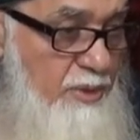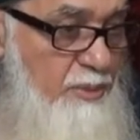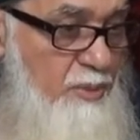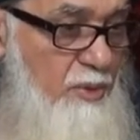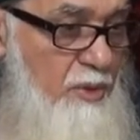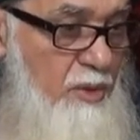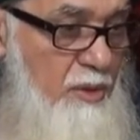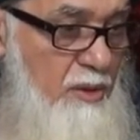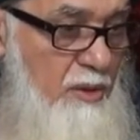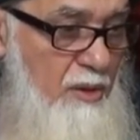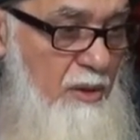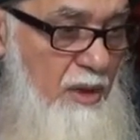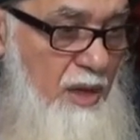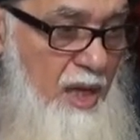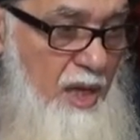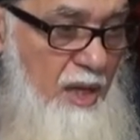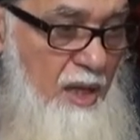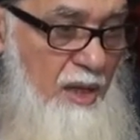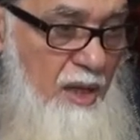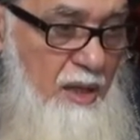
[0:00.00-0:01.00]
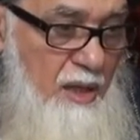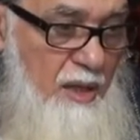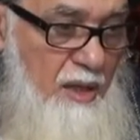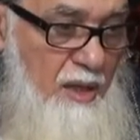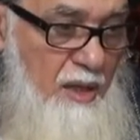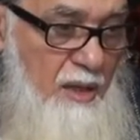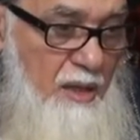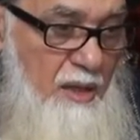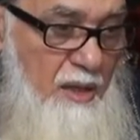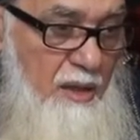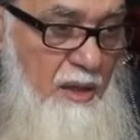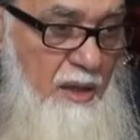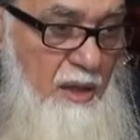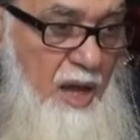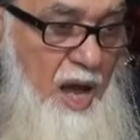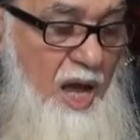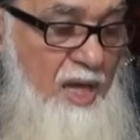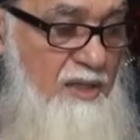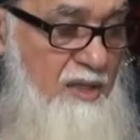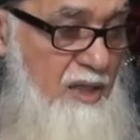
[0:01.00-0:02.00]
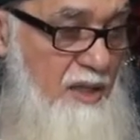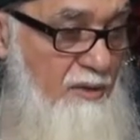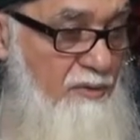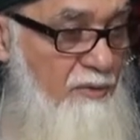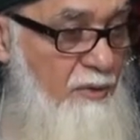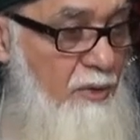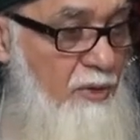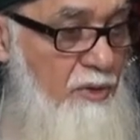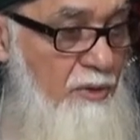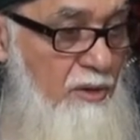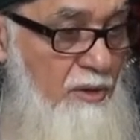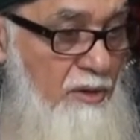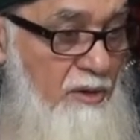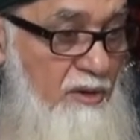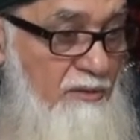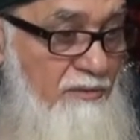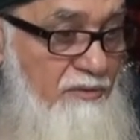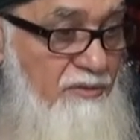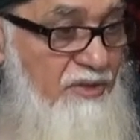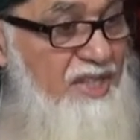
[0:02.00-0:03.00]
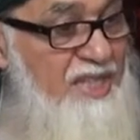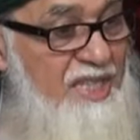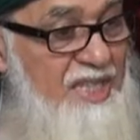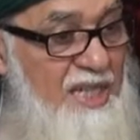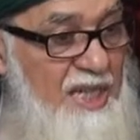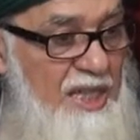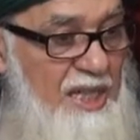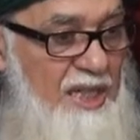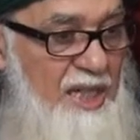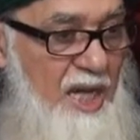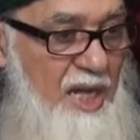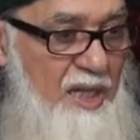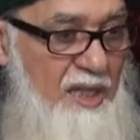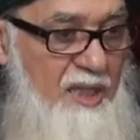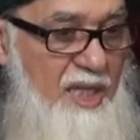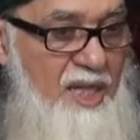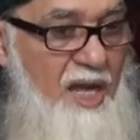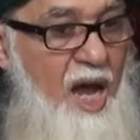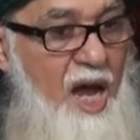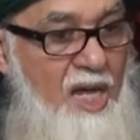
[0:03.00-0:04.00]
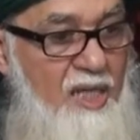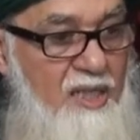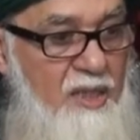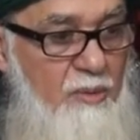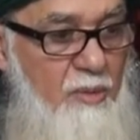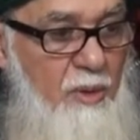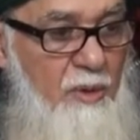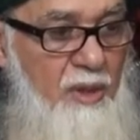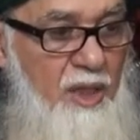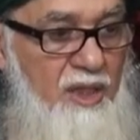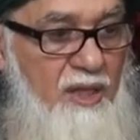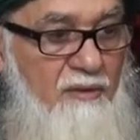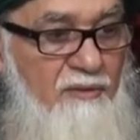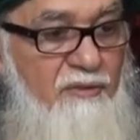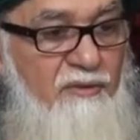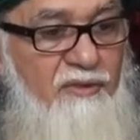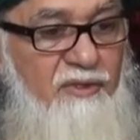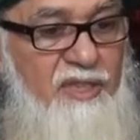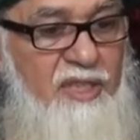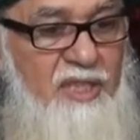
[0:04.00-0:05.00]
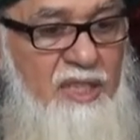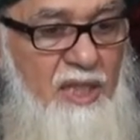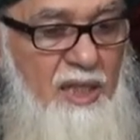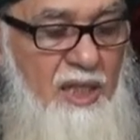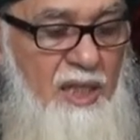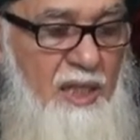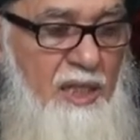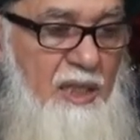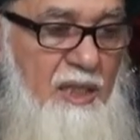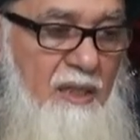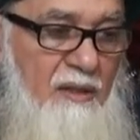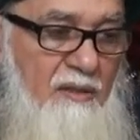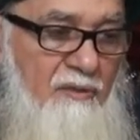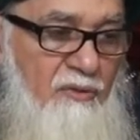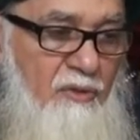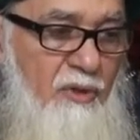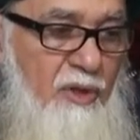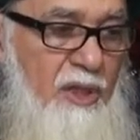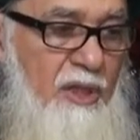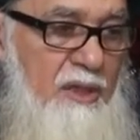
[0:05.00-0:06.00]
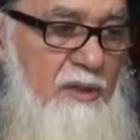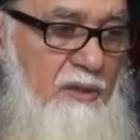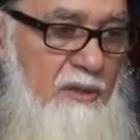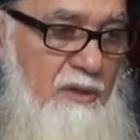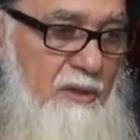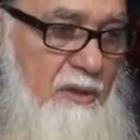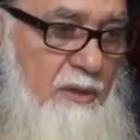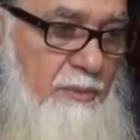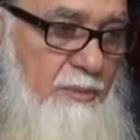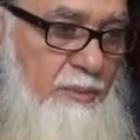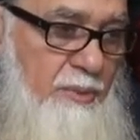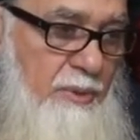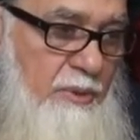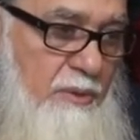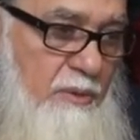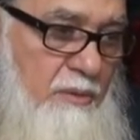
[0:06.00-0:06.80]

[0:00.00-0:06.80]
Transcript: people asking for, physically, they asked Mawlana physically for leadership.